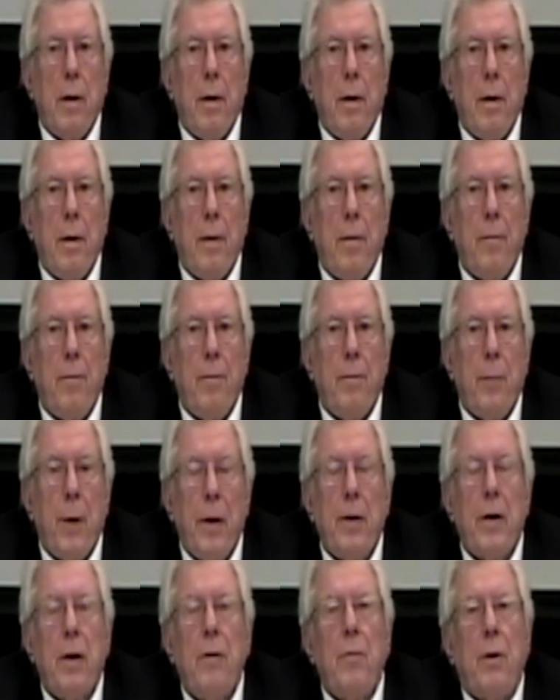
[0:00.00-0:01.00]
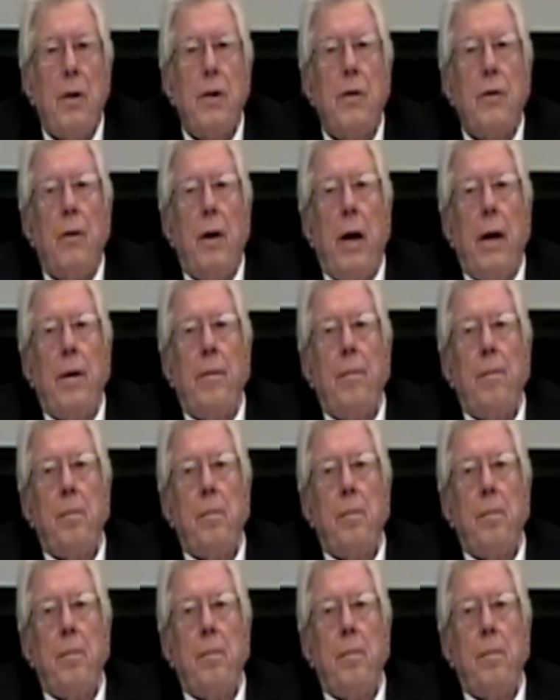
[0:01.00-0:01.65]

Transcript: um, but it was too late.